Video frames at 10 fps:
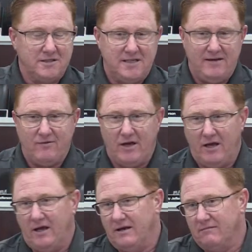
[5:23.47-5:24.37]

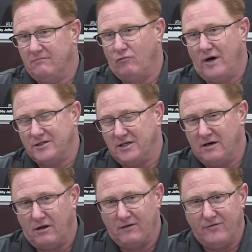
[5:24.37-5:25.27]
TV and watching
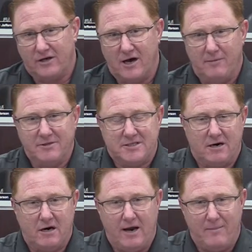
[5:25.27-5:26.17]
all of the
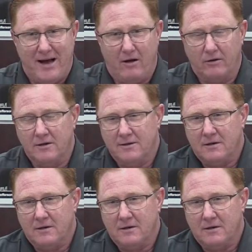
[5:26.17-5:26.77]
commentary about